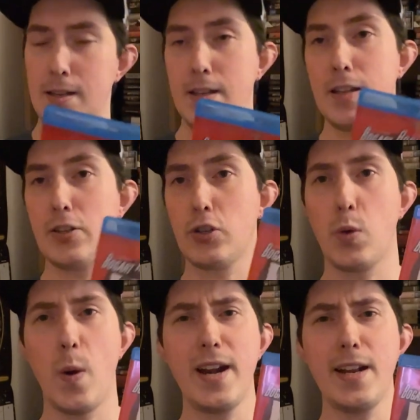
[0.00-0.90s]
it's
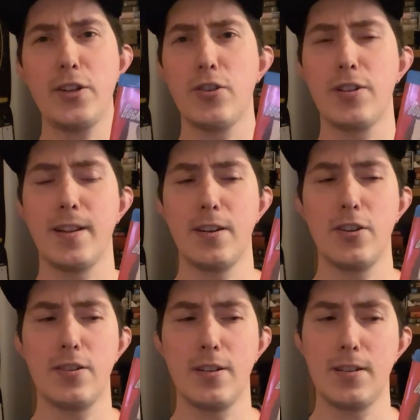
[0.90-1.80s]
quite interesting
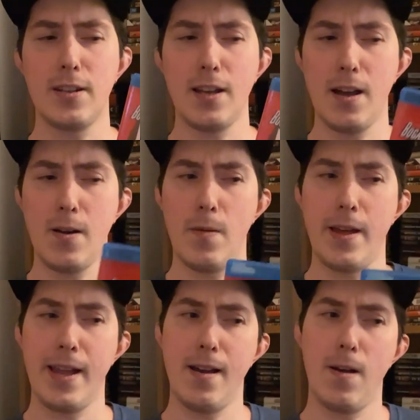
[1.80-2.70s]
just to see how
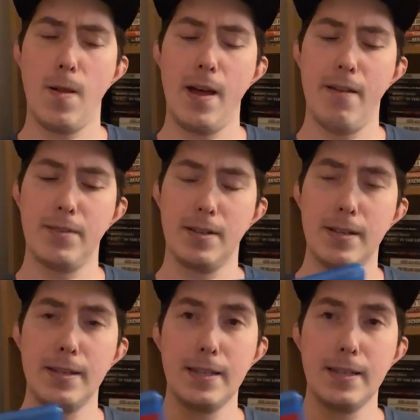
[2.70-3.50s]
they all have to,